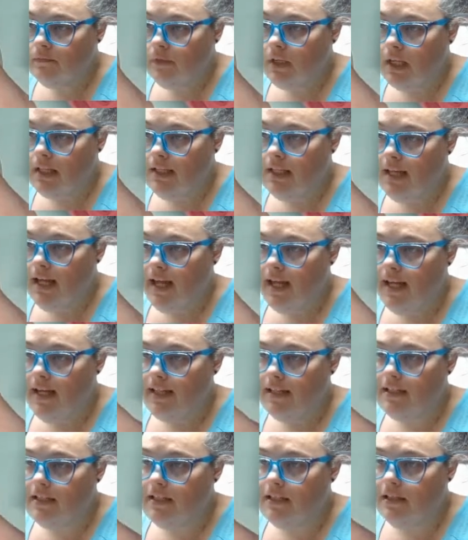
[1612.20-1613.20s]

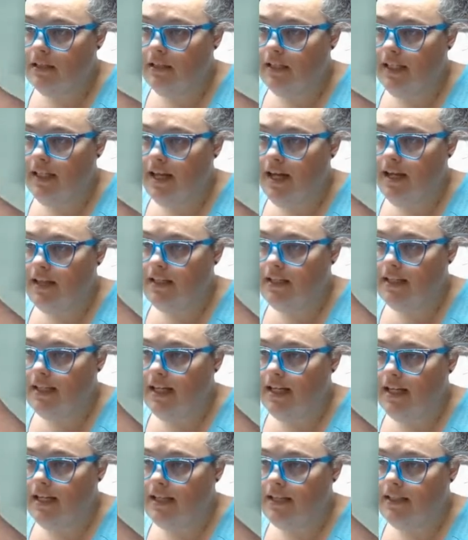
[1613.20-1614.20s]
Yes, Leah
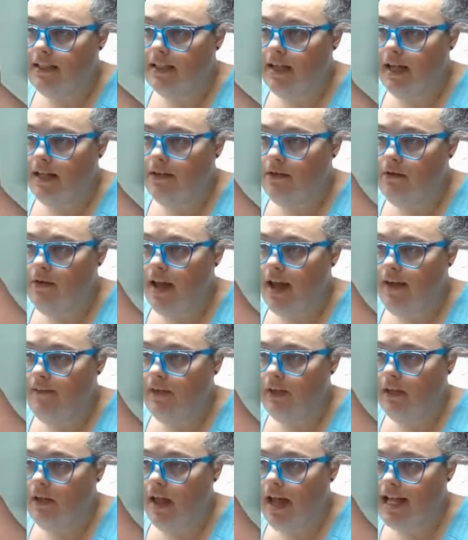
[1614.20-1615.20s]
says, I don't have
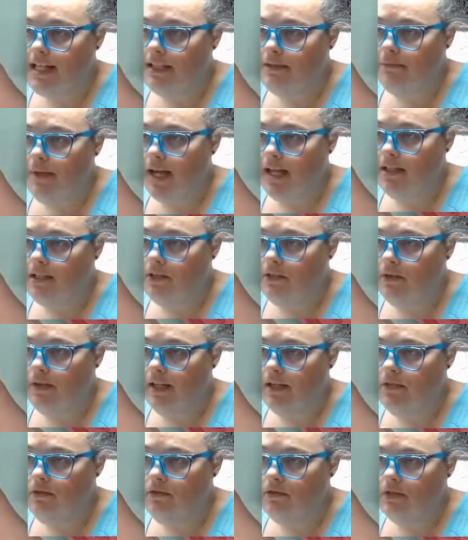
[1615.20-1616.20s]
a glass mat, so I
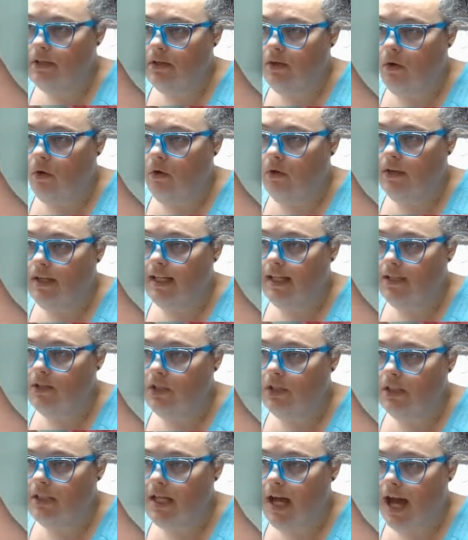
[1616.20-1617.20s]
use an old
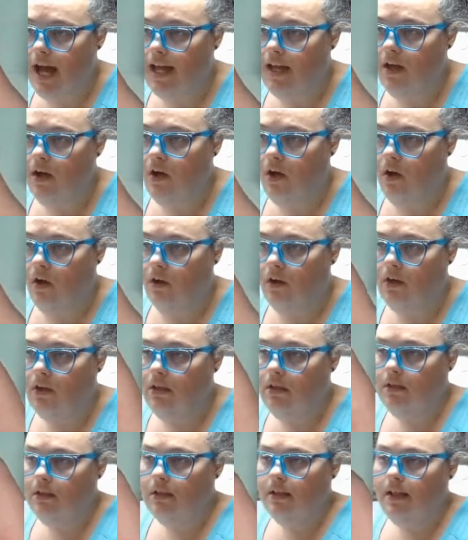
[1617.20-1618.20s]
kitchen tile.
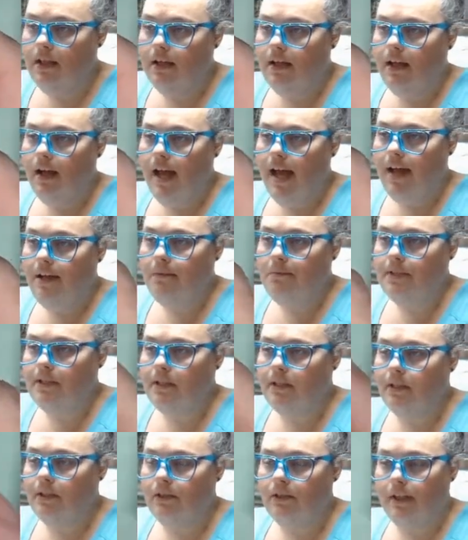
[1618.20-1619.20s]

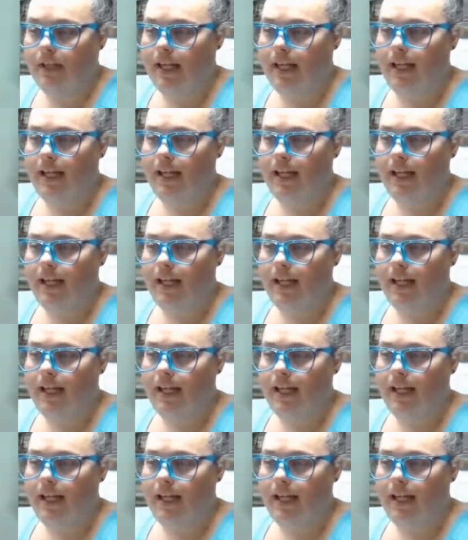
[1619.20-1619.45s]
Absolutely.